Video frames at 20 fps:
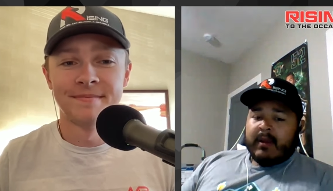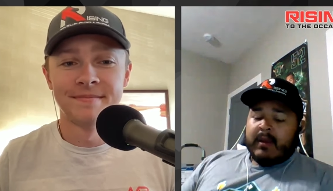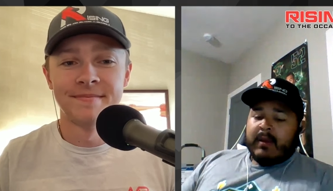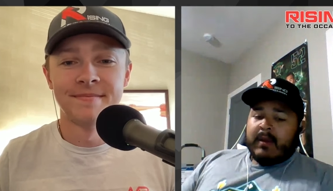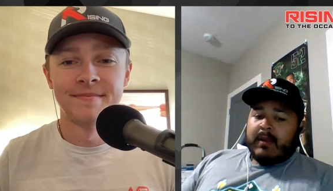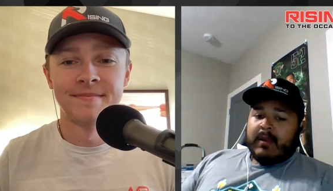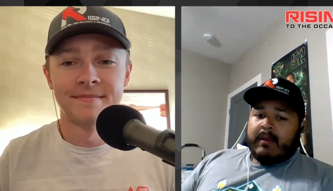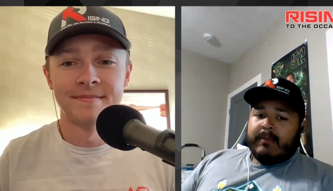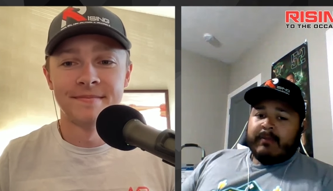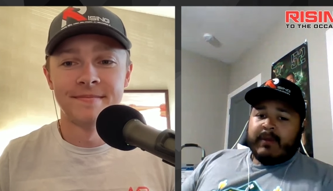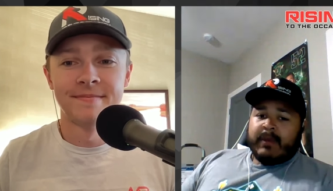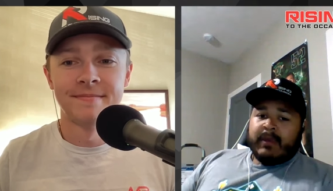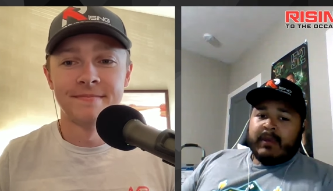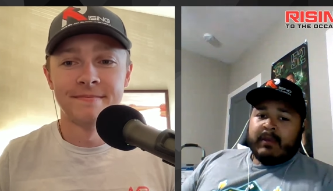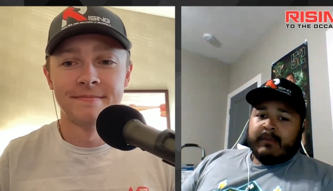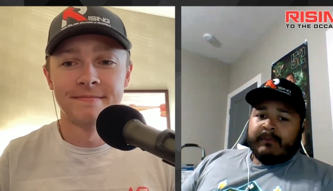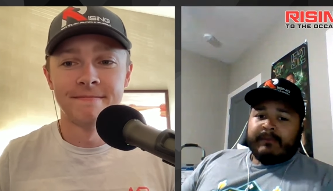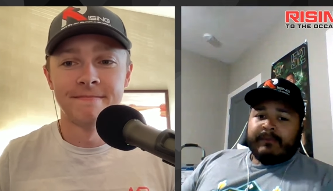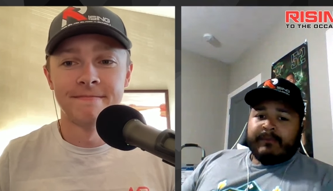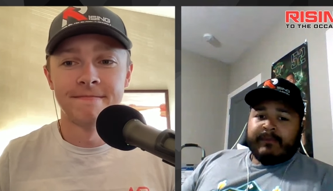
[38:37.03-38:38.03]
Speaker 1: I mean,
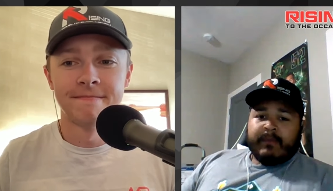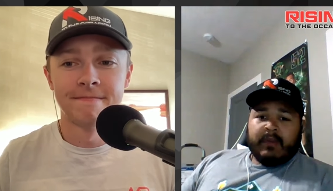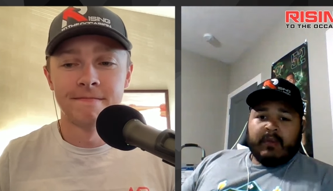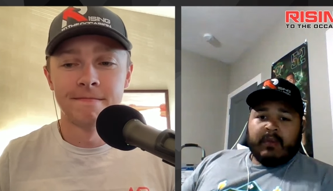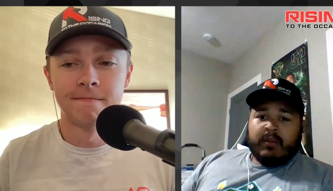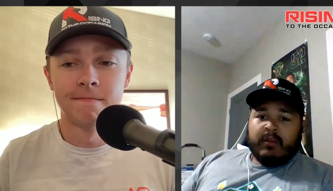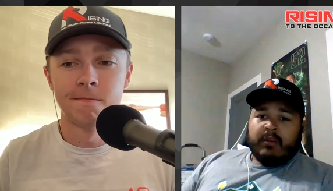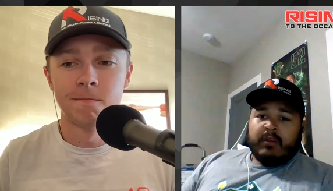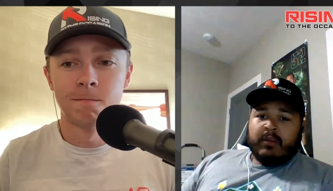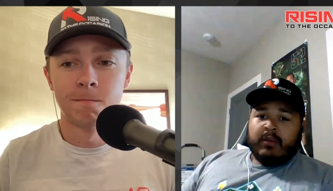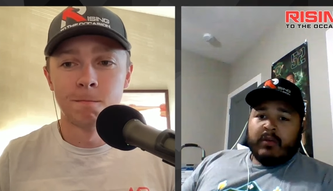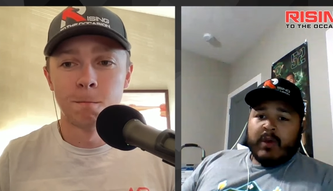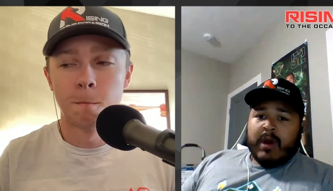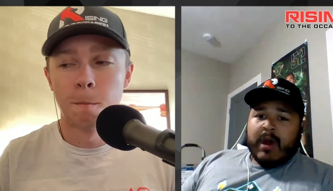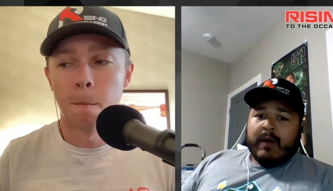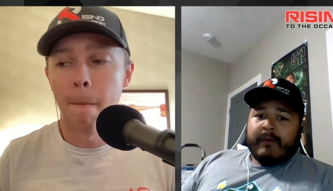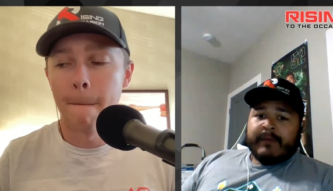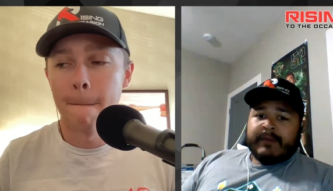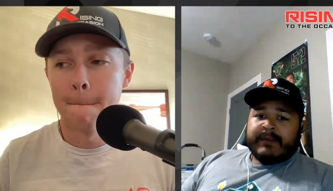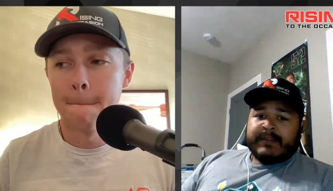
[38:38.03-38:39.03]
you,
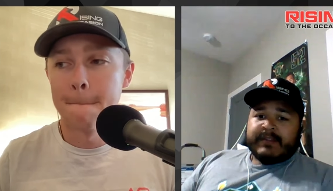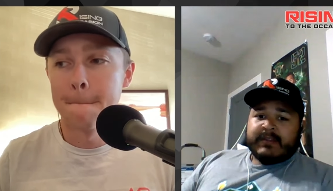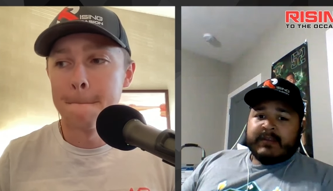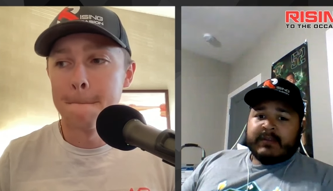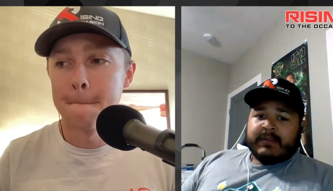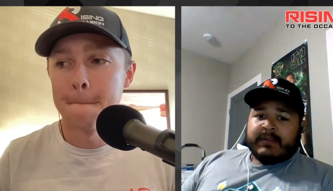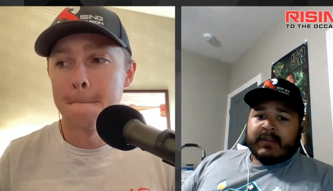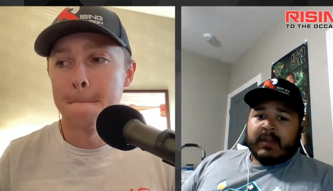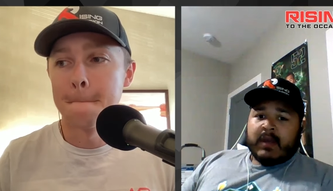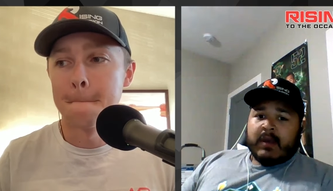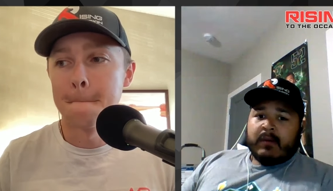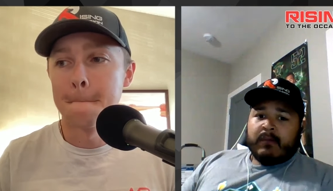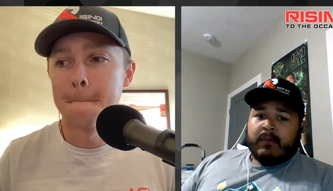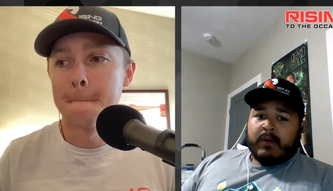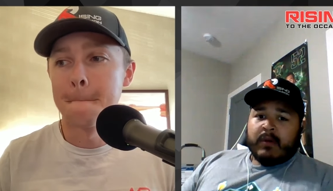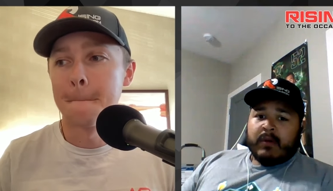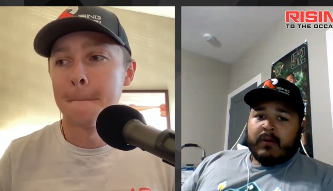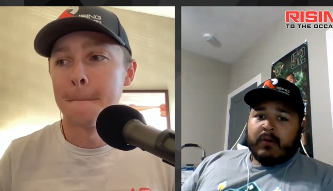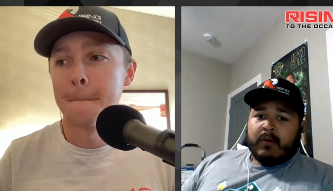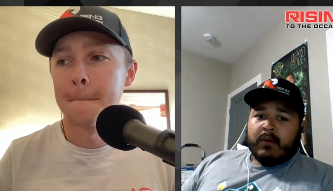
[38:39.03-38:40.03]
obviously saw what
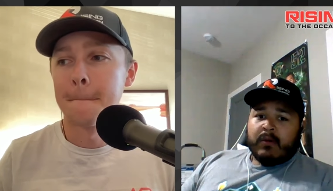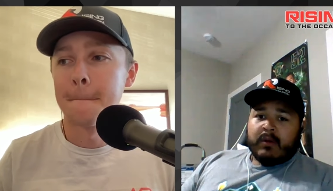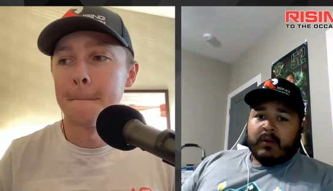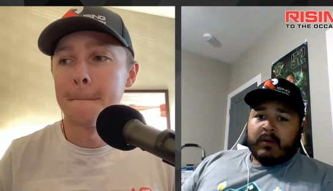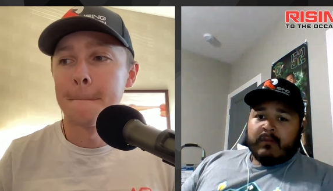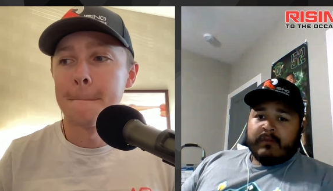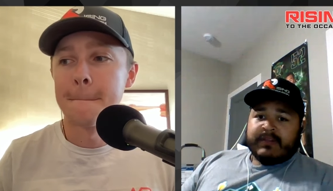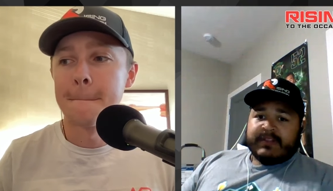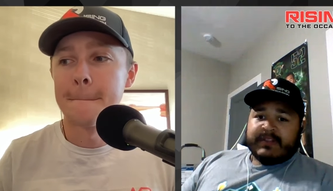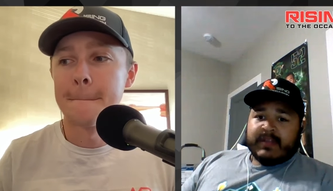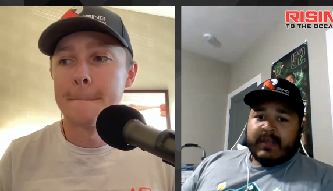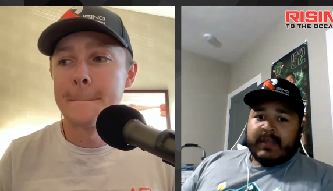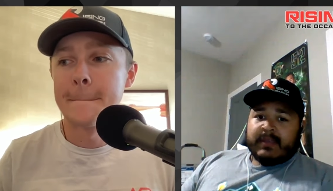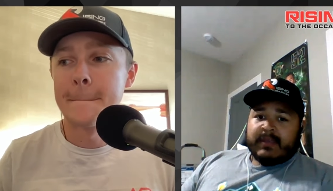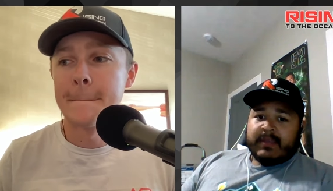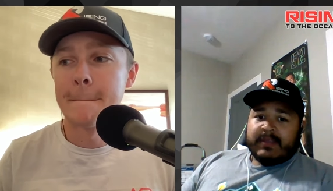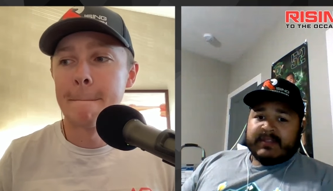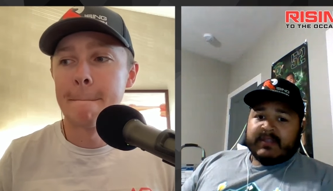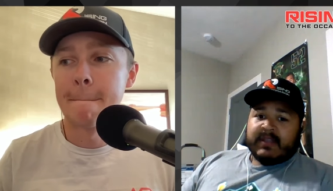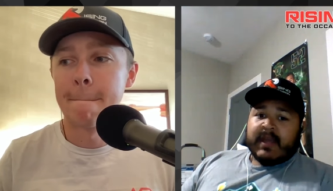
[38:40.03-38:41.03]
Oregon was like this
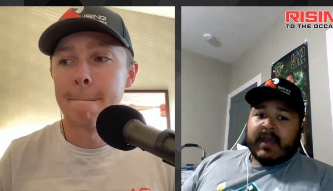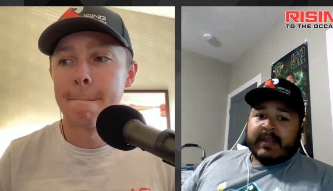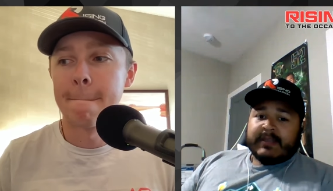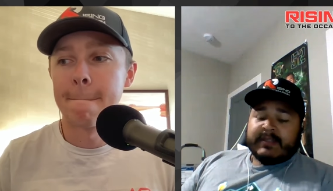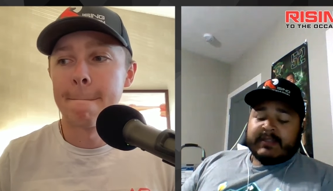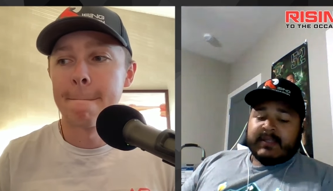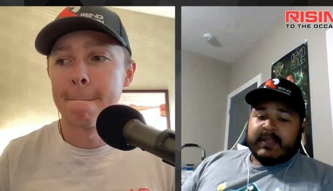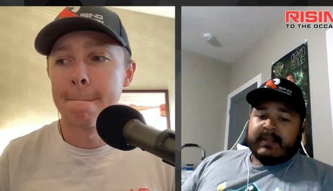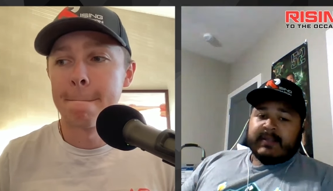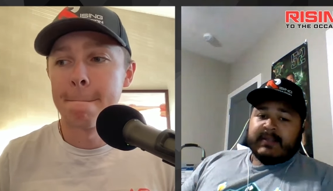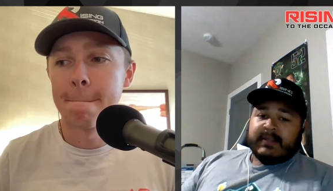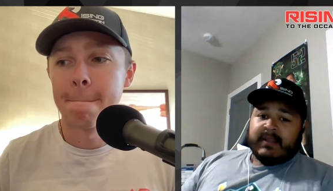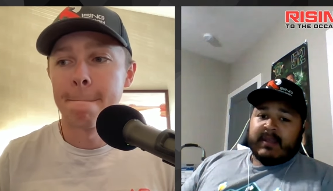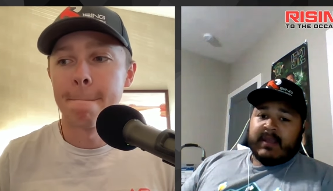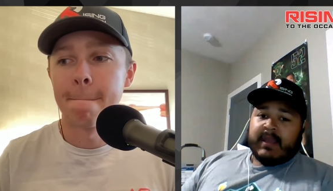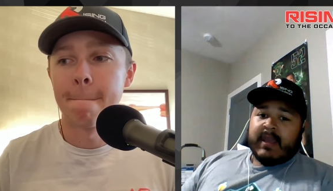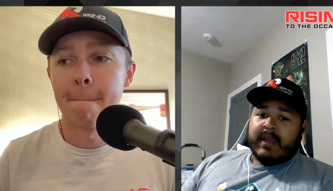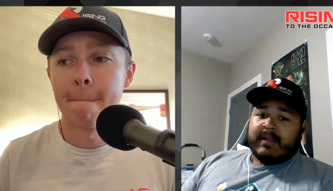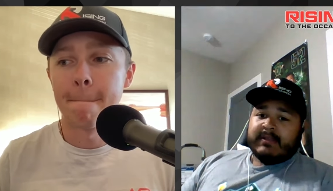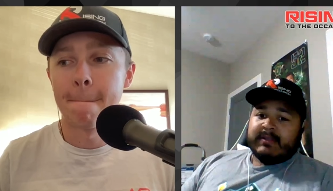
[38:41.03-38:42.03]
last season. They
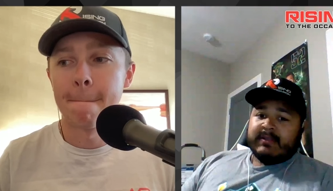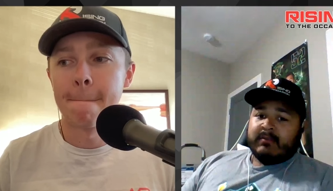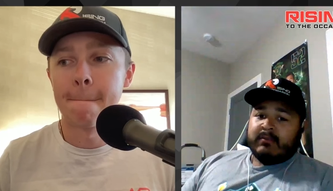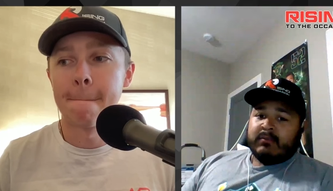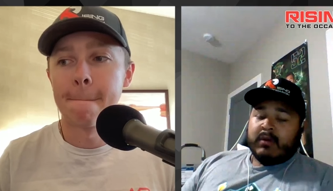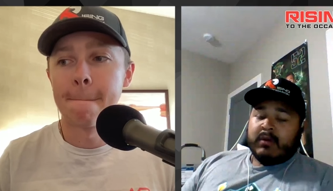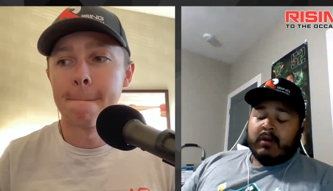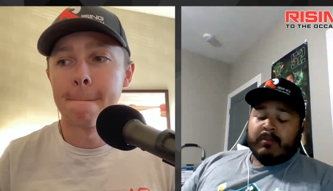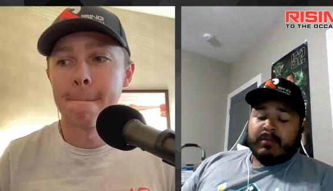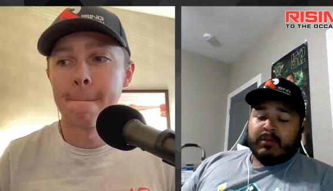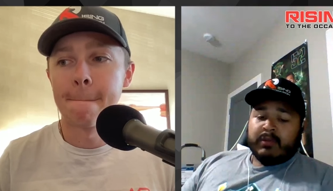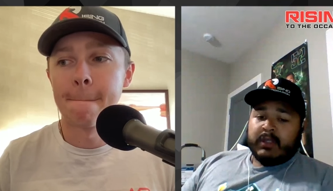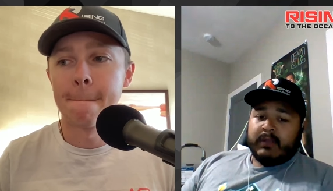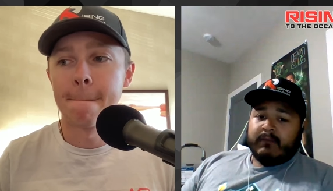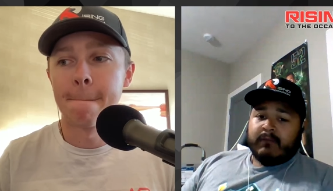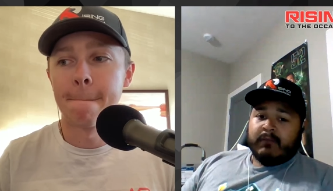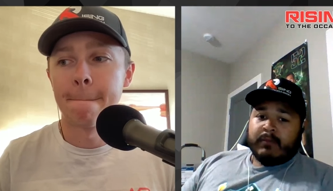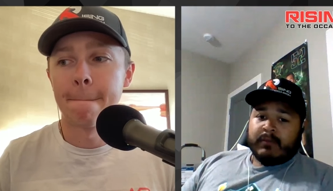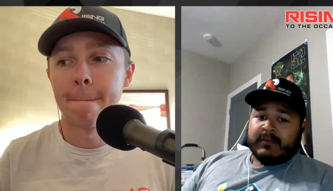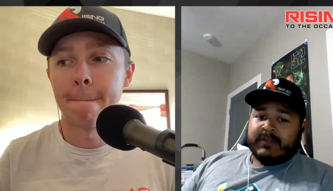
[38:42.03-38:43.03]
had some
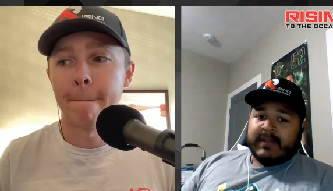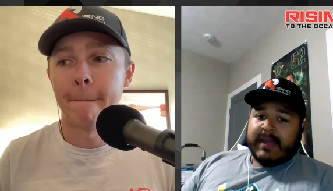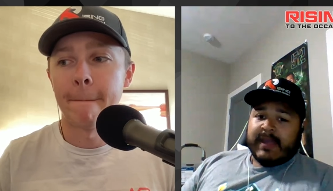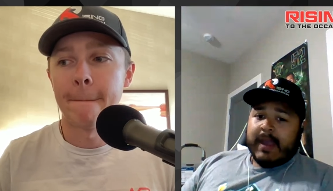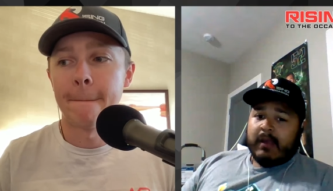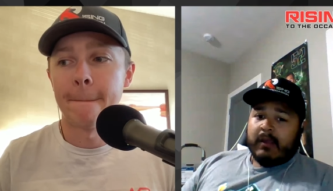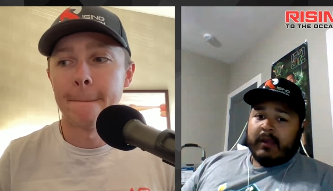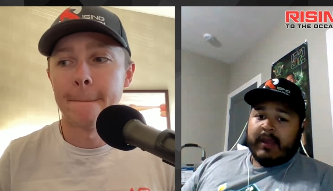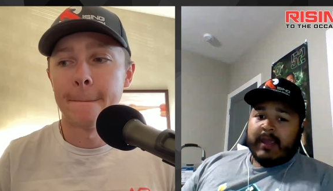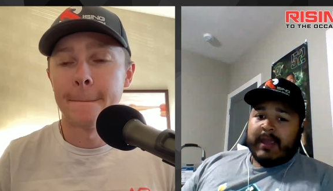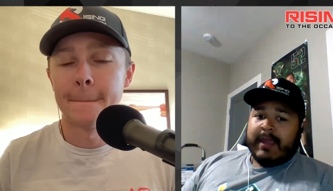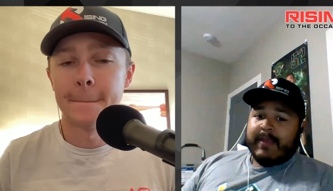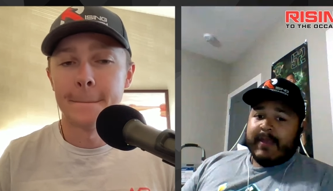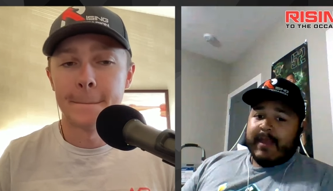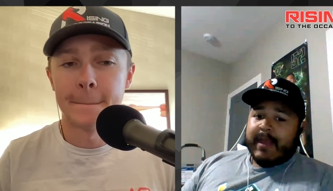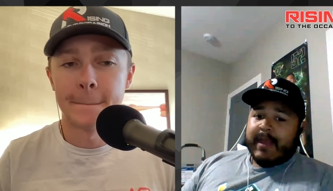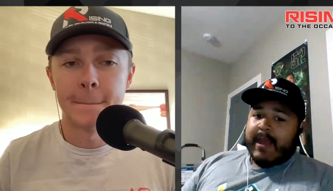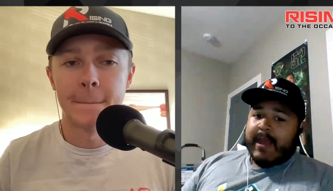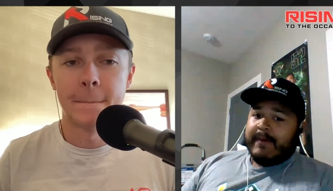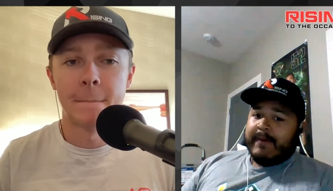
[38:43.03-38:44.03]
unbelievable talent and they
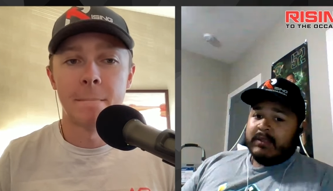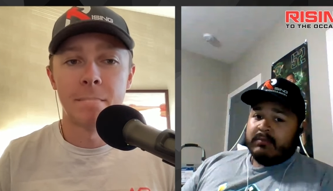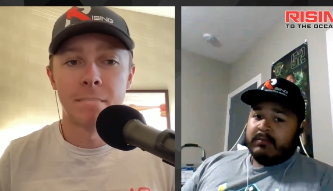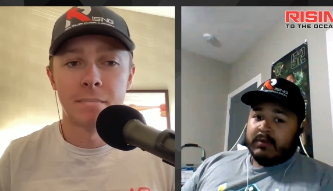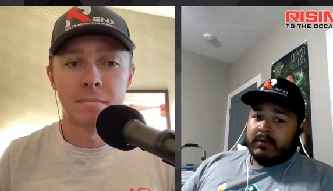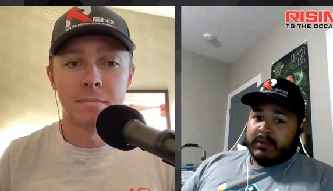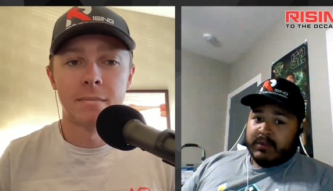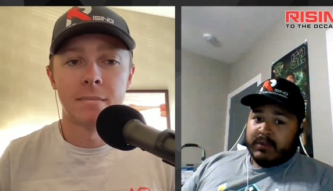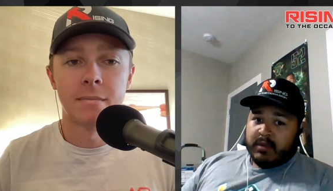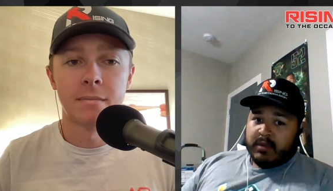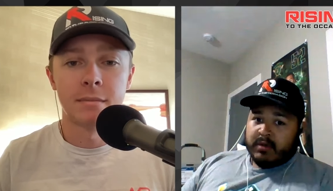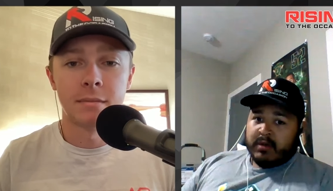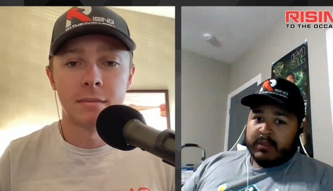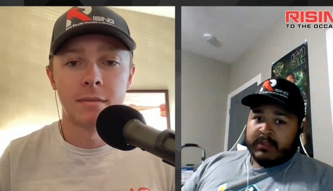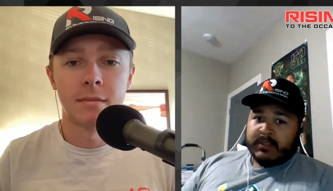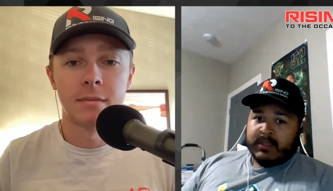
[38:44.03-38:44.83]
have some returners,